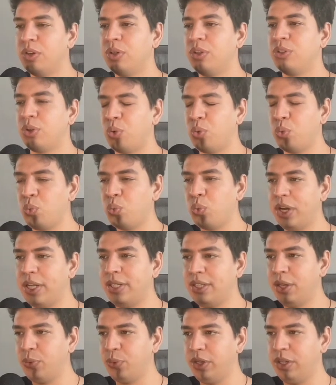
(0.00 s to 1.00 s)
So when
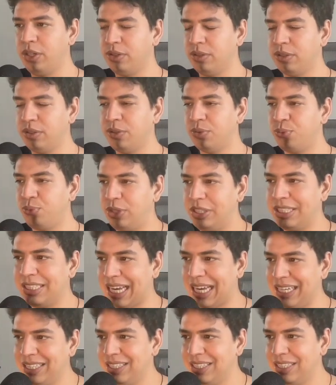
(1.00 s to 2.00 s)
the window
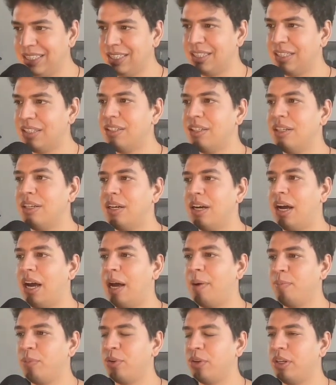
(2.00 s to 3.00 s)
resizes,
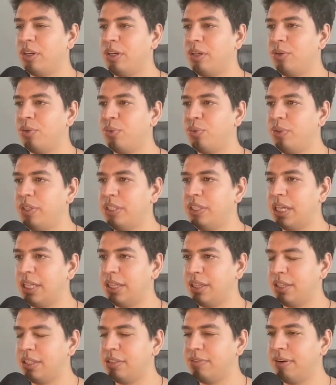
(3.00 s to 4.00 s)
I'm gonna reset
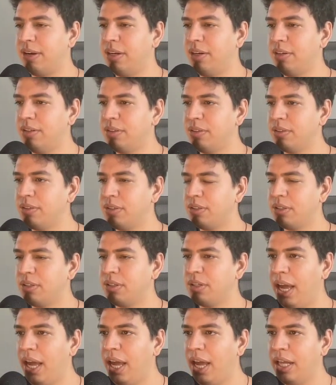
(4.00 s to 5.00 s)
this value.
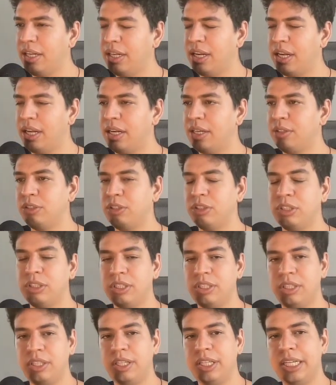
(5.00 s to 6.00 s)
And
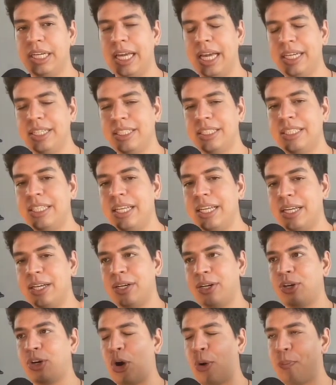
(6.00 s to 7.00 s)
in case the
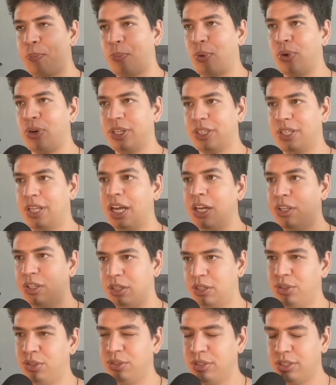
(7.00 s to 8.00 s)
component that
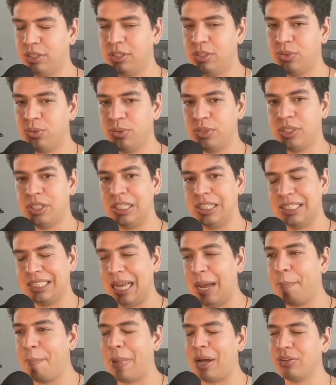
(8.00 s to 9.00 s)
uses this hook is
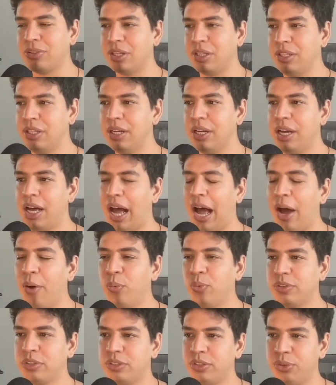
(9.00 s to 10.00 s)
unmounted, I
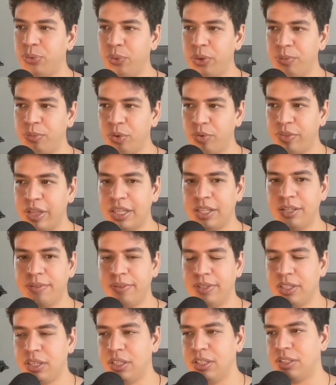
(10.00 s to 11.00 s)
want to remove that
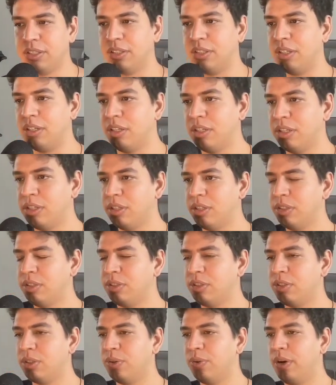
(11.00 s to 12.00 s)
event listener.
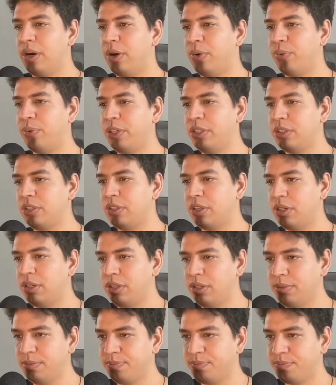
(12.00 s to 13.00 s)
So I'll return.